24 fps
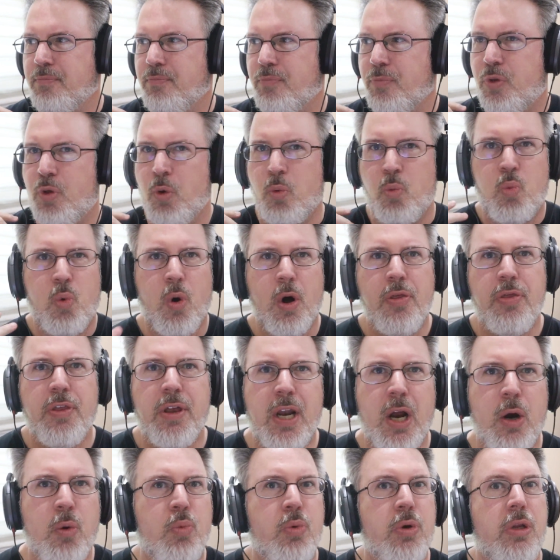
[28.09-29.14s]
the one that
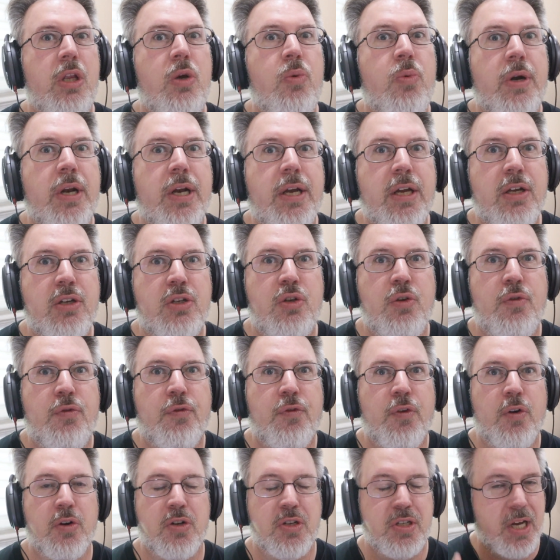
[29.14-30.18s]
I really want to get to
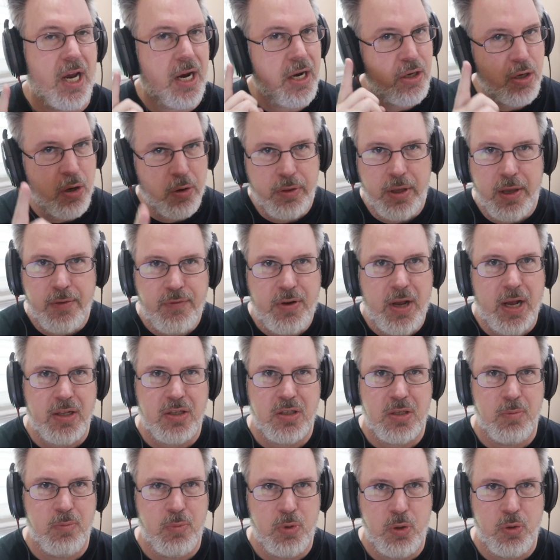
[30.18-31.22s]
first, I know they've got
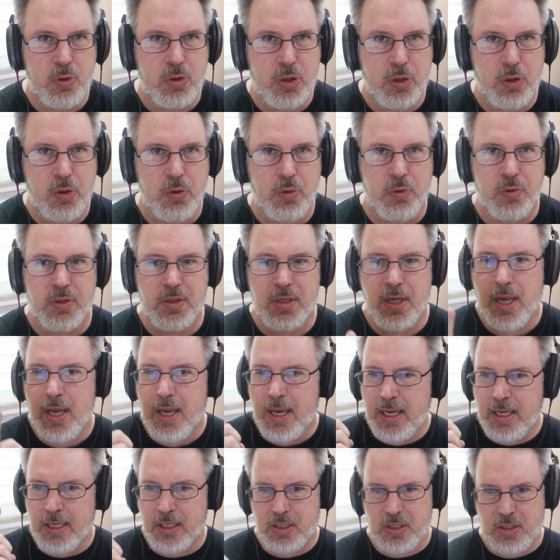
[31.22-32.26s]
some new tunes,
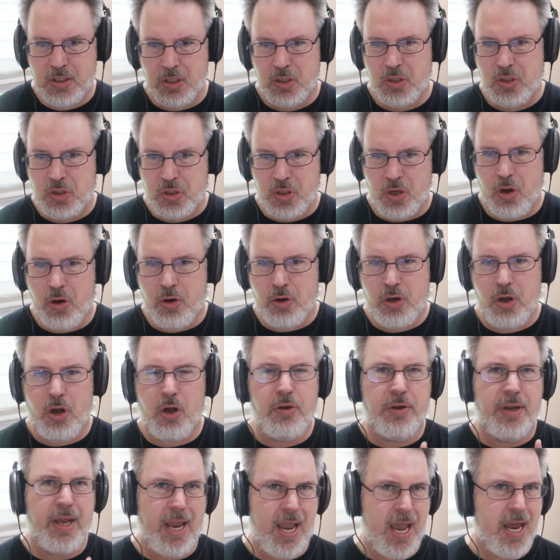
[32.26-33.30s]
is this song
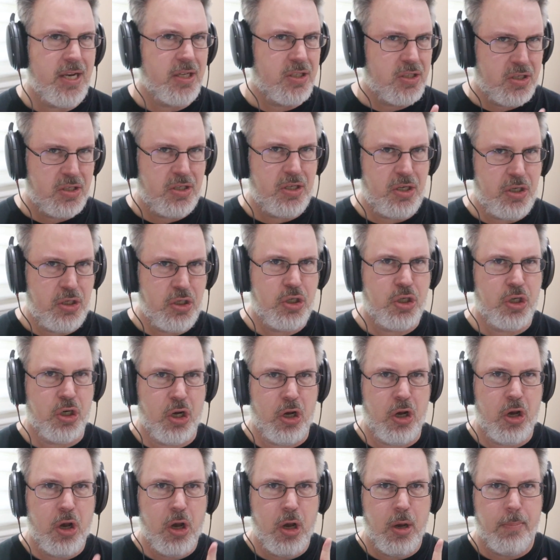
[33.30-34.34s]
called
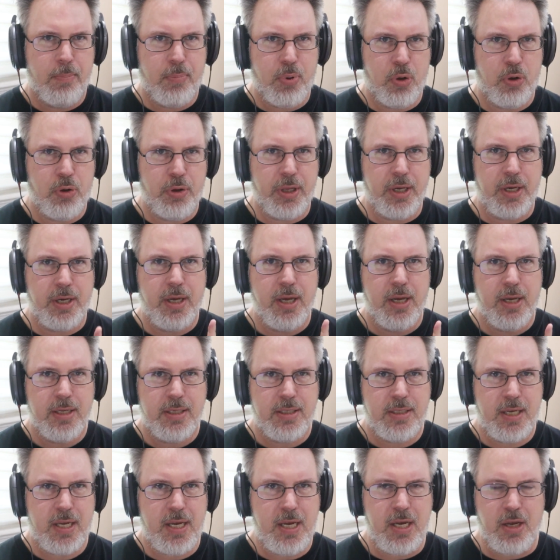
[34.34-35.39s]
Anesthesia, Pulling
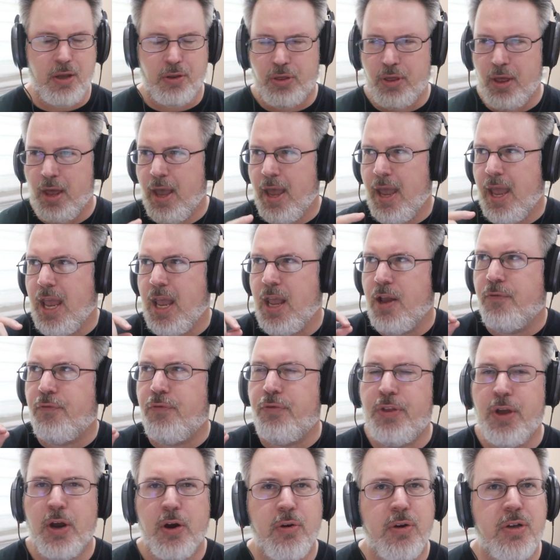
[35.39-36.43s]
Teeth. If
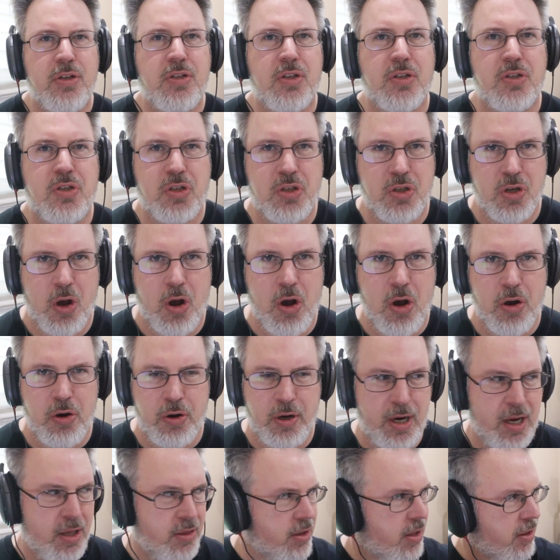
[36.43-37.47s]
there is a
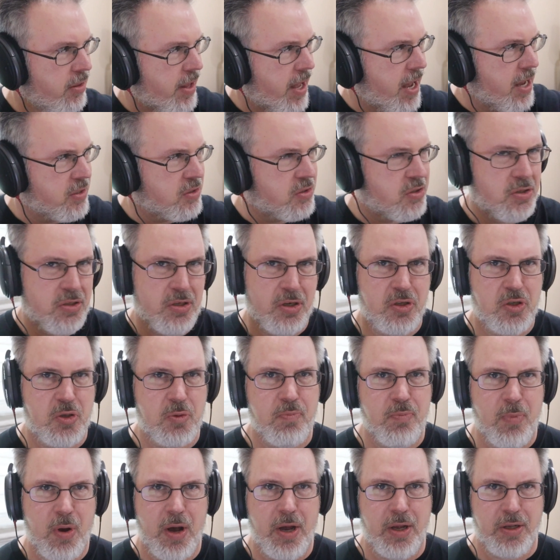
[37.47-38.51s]
song in the last 6
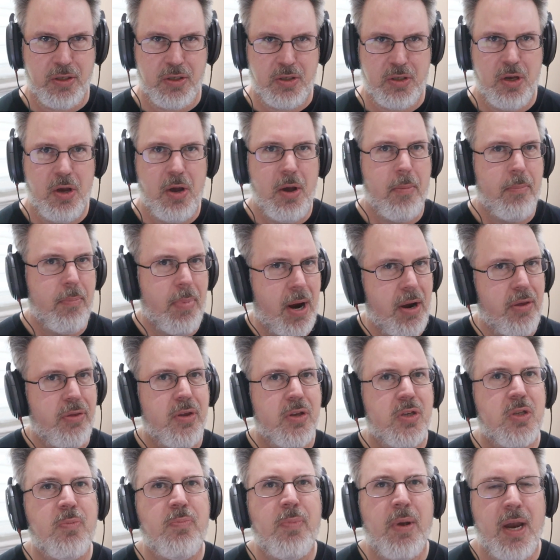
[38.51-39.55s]
months by
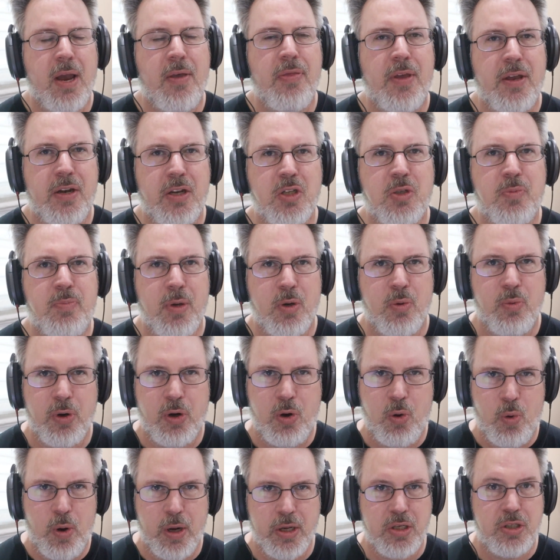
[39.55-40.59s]
this band that has been
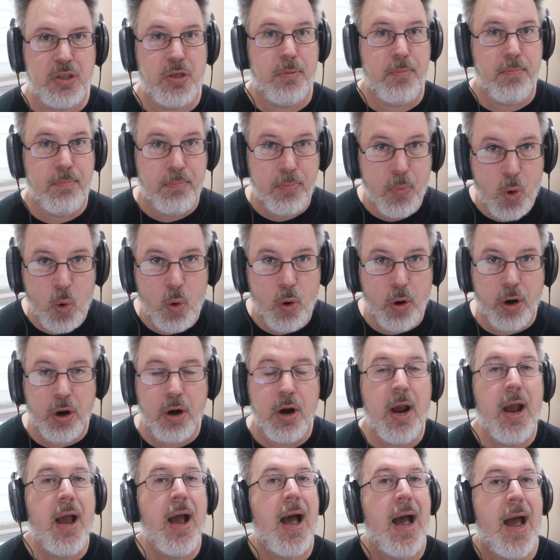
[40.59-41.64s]
requested
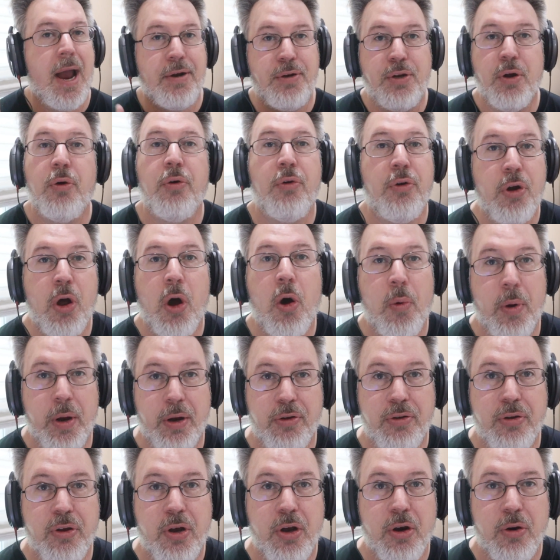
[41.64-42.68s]
more, I don't know
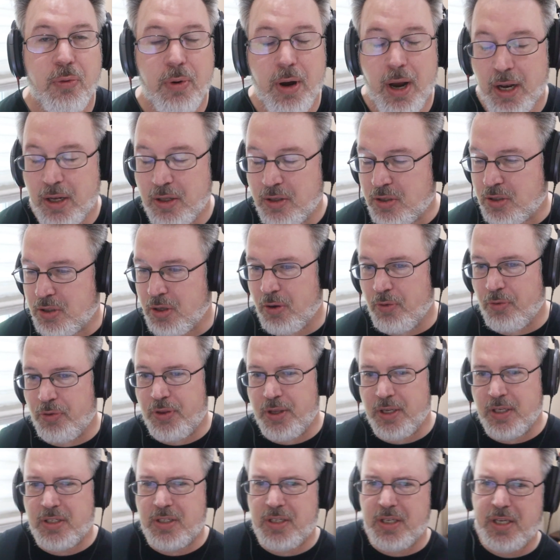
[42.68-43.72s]
it, right? So
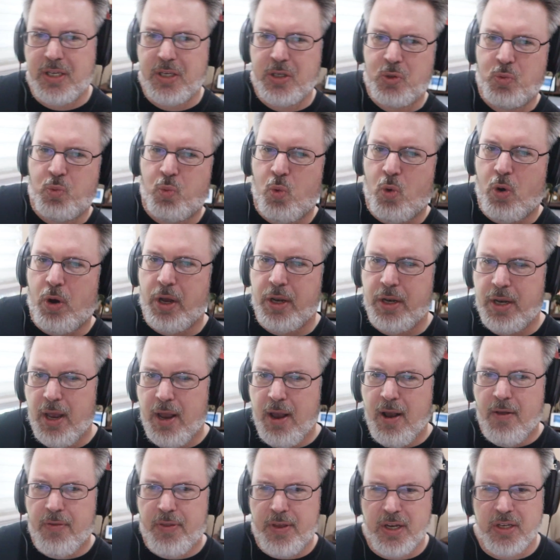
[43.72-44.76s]
this is one
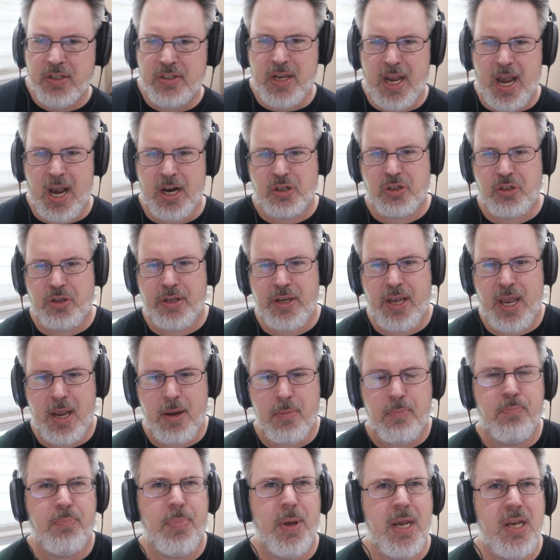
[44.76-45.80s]
that is actually a
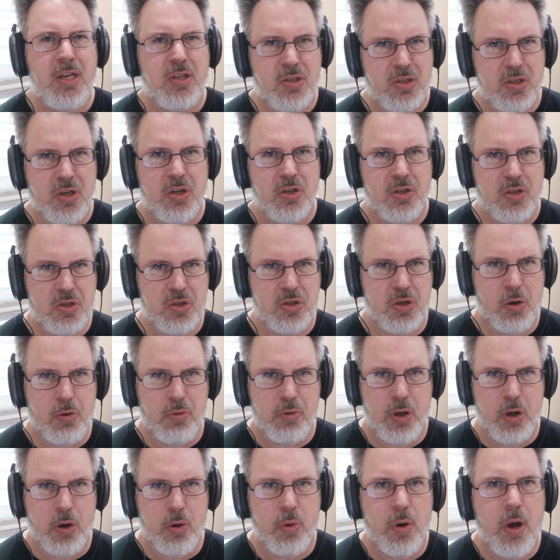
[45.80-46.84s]
bass
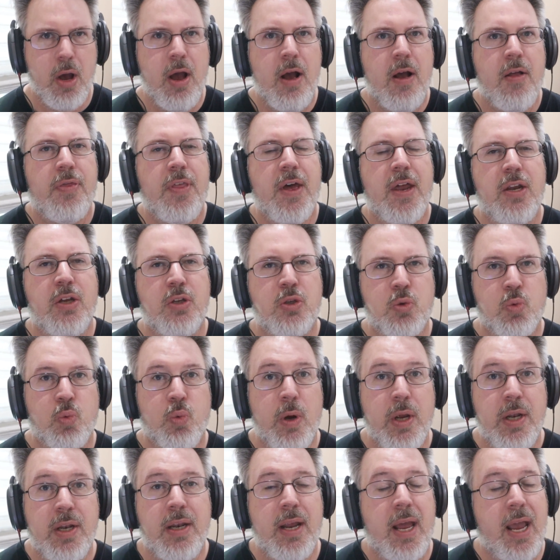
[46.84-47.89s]
solo that is
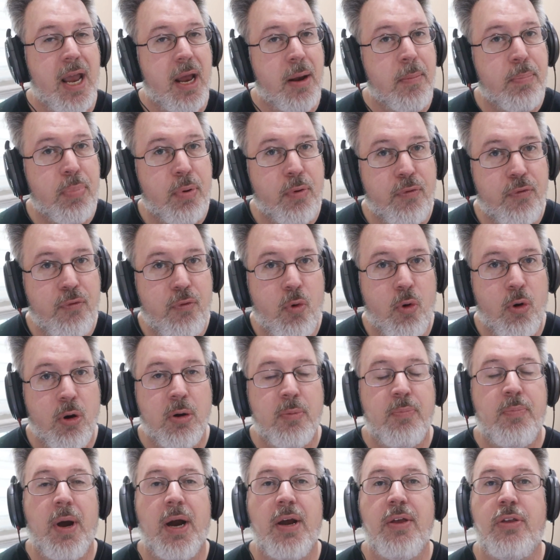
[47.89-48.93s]
written and
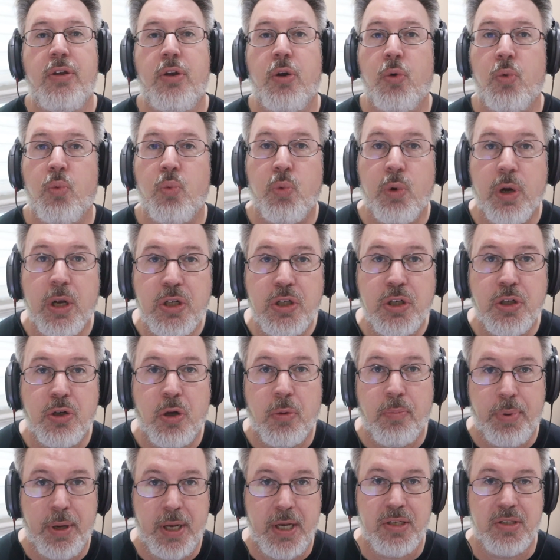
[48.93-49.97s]
performed by the
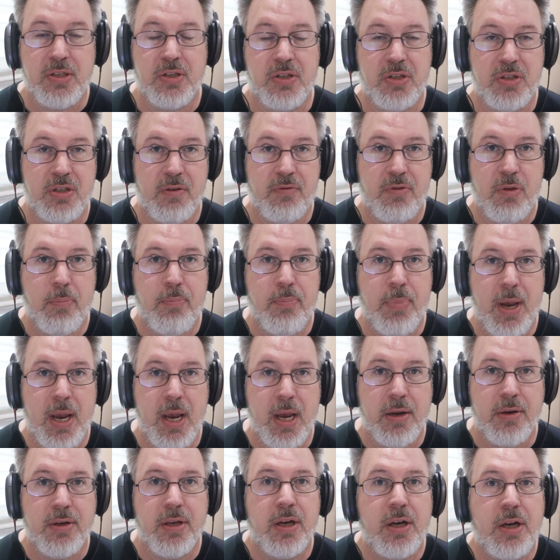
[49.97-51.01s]
original bassist of the
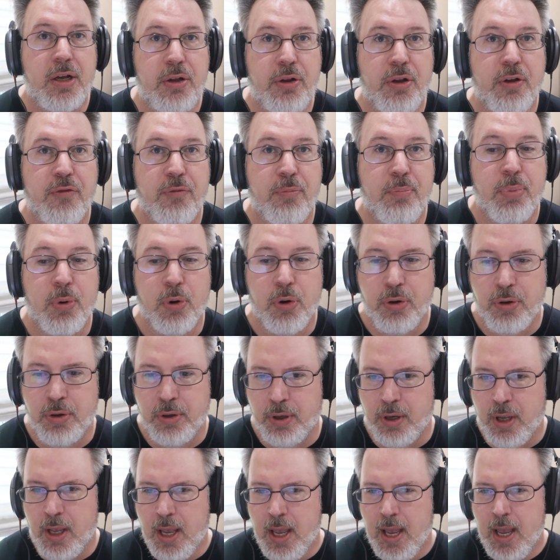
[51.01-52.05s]
band, Cliff
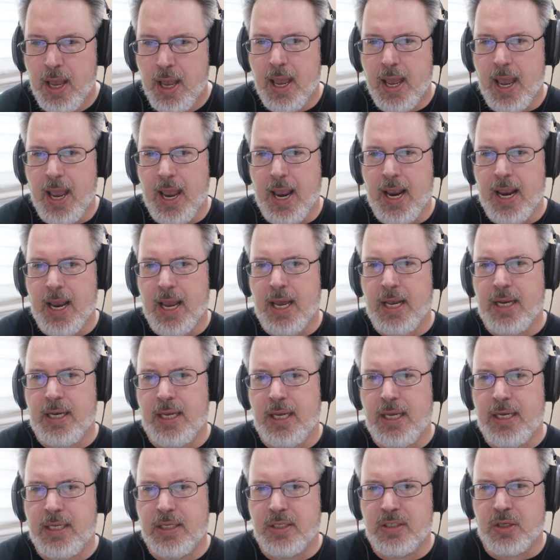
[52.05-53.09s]
Burton. And
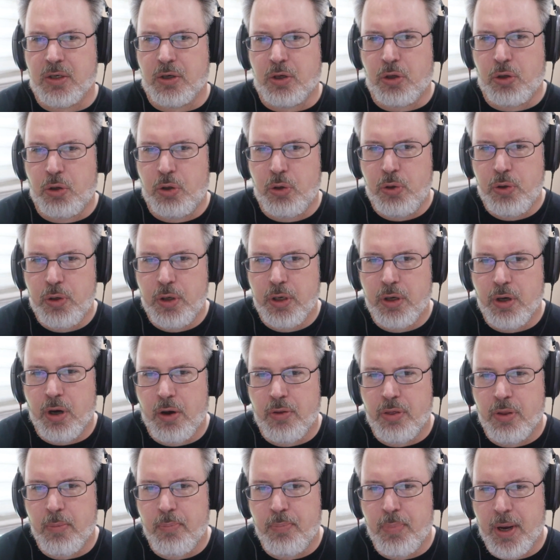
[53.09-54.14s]
it is included
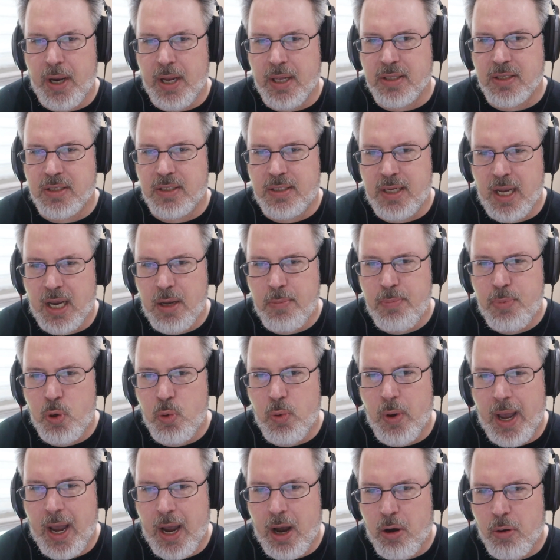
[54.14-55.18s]
on the band's
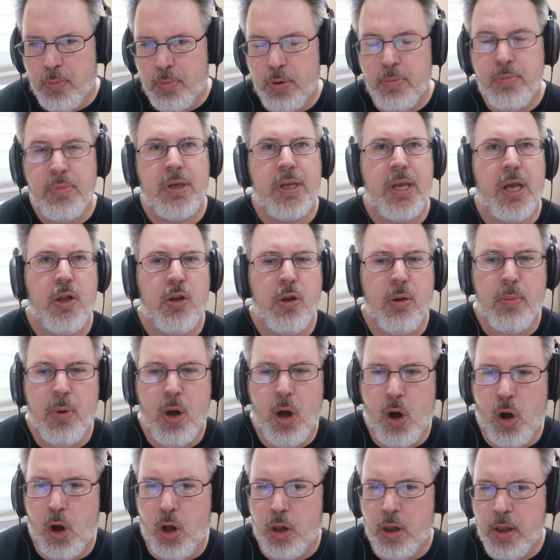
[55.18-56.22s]
debut album, Kill 'Em
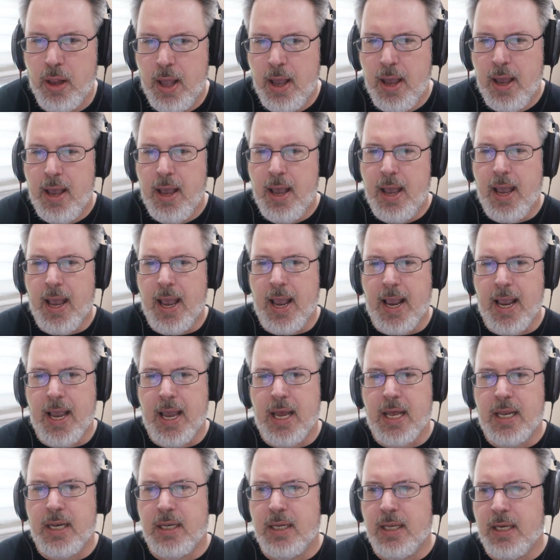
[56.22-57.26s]
All.
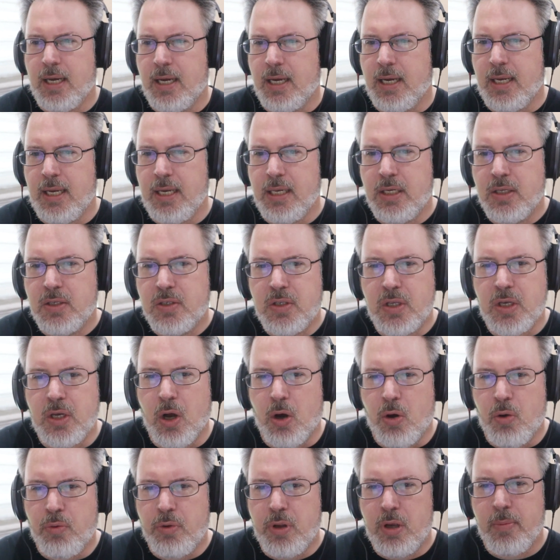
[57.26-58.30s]
And it is the
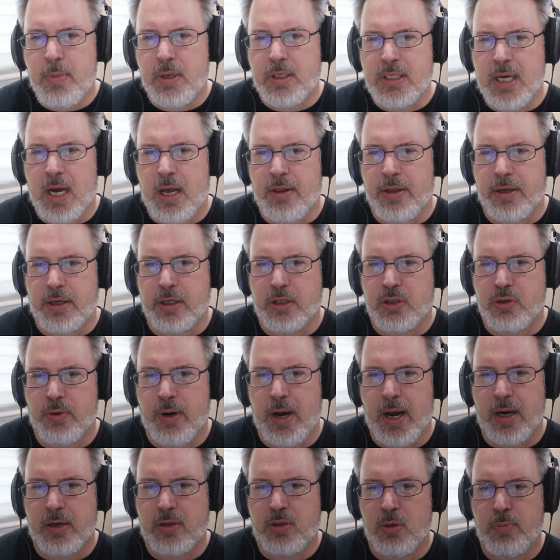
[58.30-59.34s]
only Metallica
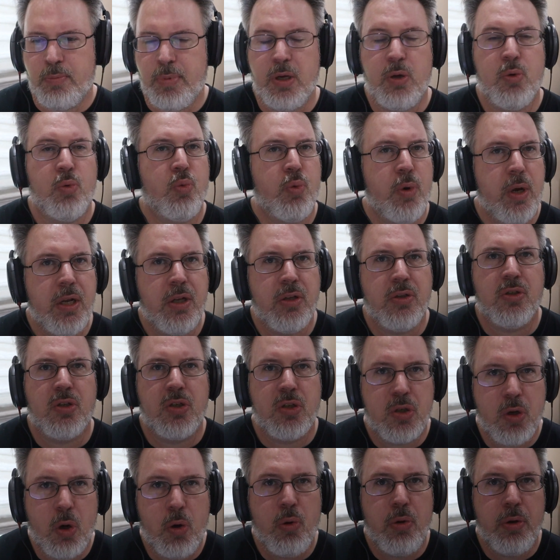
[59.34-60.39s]
track to be written
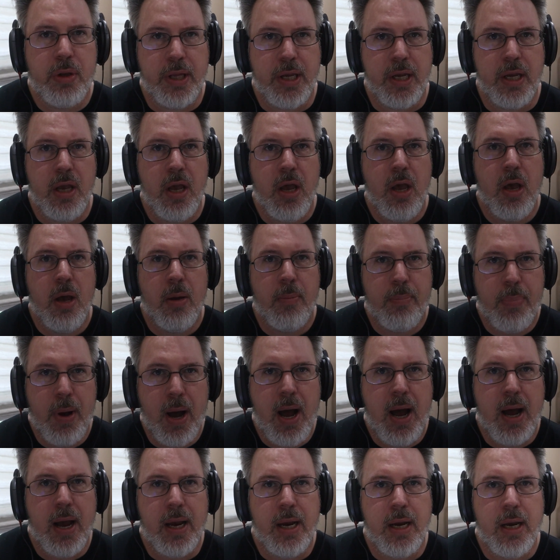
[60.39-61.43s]
solely
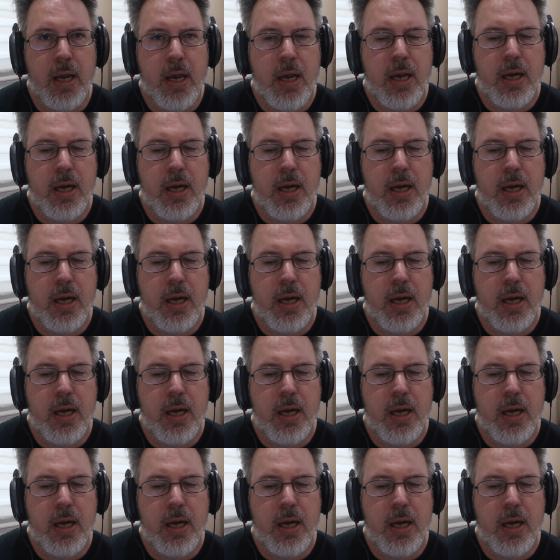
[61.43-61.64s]
by